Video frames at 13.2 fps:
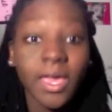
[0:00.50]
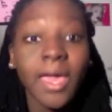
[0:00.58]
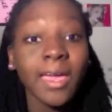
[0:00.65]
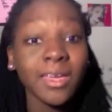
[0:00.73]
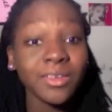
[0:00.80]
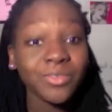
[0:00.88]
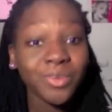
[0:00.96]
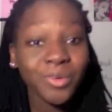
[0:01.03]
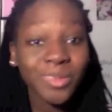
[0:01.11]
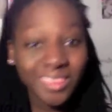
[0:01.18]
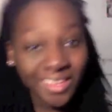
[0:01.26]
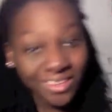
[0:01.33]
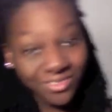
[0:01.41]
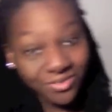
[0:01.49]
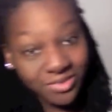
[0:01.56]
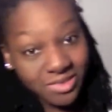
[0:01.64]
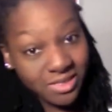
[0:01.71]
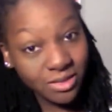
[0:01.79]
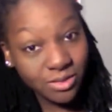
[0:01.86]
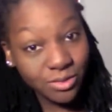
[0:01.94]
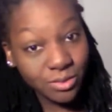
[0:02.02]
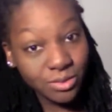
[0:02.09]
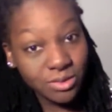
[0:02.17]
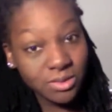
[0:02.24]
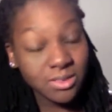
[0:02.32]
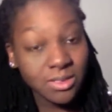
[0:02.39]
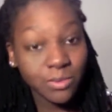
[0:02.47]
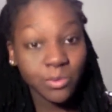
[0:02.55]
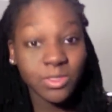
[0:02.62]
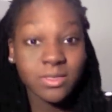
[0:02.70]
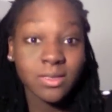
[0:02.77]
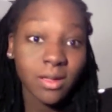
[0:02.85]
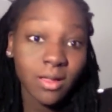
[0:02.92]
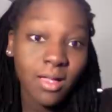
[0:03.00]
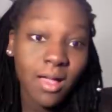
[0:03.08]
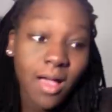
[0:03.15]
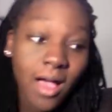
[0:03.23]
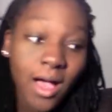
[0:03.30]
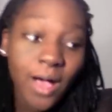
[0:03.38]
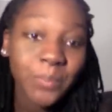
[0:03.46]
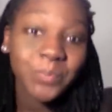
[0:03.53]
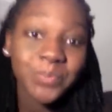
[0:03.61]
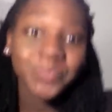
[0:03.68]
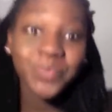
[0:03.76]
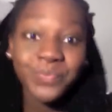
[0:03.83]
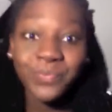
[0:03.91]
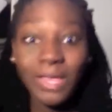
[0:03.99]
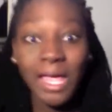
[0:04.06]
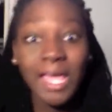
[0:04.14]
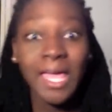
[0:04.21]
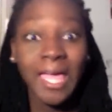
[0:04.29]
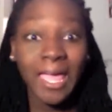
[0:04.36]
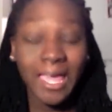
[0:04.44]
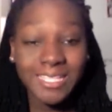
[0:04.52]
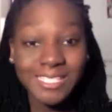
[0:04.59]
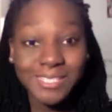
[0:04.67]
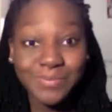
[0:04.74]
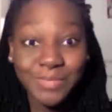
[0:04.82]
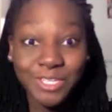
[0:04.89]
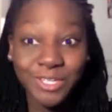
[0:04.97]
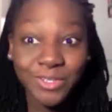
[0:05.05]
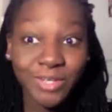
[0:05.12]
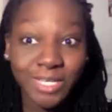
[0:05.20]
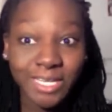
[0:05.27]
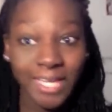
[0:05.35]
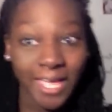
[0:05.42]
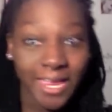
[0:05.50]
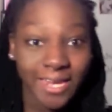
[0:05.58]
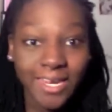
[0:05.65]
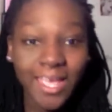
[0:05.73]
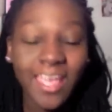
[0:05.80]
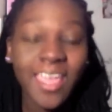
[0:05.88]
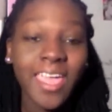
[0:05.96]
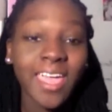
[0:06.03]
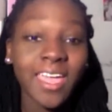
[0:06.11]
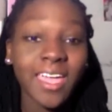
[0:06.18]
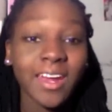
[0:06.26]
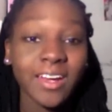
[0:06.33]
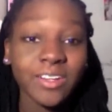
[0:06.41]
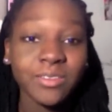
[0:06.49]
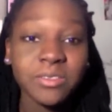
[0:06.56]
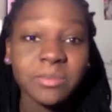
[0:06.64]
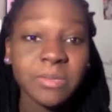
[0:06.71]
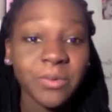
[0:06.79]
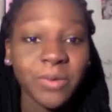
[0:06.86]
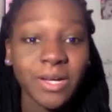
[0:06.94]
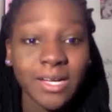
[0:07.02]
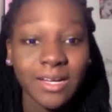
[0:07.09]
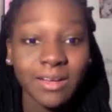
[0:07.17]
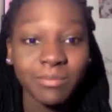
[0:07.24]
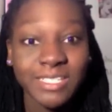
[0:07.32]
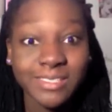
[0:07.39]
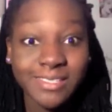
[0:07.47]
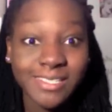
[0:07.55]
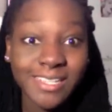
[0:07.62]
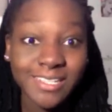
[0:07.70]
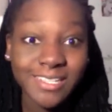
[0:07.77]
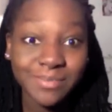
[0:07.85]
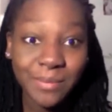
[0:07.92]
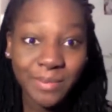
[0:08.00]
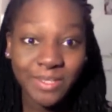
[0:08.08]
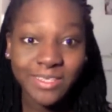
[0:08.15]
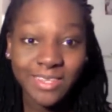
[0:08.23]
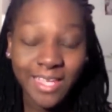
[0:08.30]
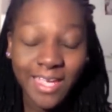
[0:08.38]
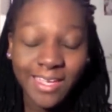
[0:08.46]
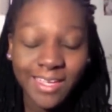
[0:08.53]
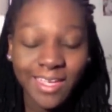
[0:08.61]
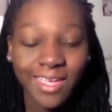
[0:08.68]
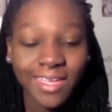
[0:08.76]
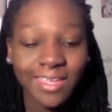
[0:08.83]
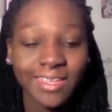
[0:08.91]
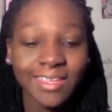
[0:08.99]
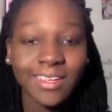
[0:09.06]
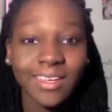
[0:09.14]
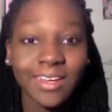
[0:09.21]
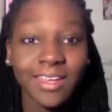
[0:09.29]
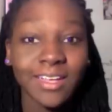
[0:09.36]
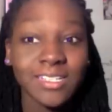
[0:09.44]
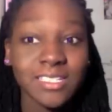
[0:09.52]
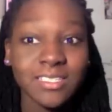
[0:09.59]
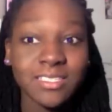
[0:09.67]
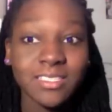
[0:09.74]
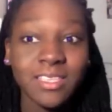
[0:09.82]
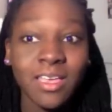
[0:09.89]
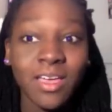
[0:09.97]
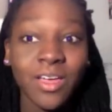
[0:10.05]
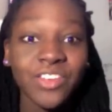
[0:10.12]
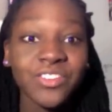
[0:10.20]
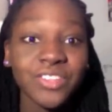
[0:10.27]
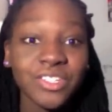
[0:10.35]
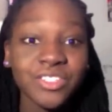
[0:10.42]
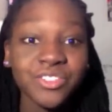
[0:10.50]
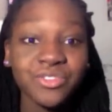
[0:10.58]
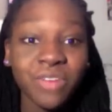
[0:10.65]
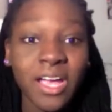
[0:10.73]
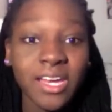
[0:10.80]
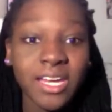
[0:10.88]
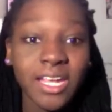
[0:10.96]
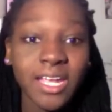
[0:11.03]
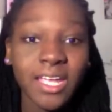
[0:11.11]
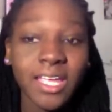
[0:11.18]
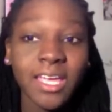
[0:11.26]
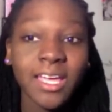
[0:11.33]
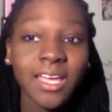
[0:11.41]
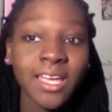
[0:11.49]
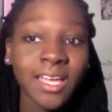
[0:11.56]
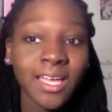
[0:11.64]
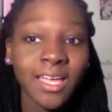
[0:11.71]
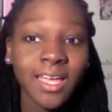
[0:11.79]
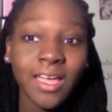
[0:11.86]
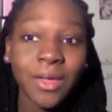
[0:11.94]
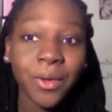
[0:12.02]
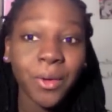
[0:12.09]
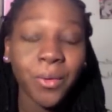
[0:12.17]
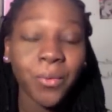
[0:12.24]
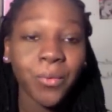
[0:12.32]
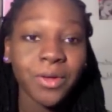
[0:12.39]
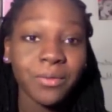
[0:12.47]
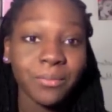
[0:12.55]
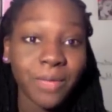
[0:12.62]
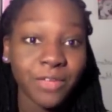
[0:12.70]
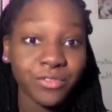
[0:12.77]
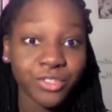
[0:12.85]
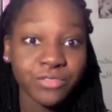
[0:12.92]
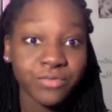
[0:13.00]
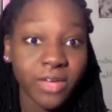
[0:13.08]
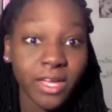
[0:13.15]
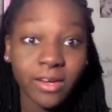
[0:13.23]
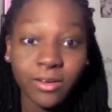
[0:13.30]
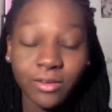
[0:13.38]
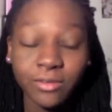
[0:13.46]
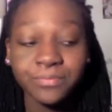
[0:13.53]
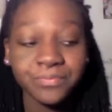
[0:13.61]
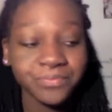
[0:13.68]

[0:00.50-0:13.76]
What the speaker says: Hey everyone, thank you for staying tuned to Demoiselle. It's me, Dora, again, and I know it's been a while, but today's my birthday, and I just finished writing one of my first final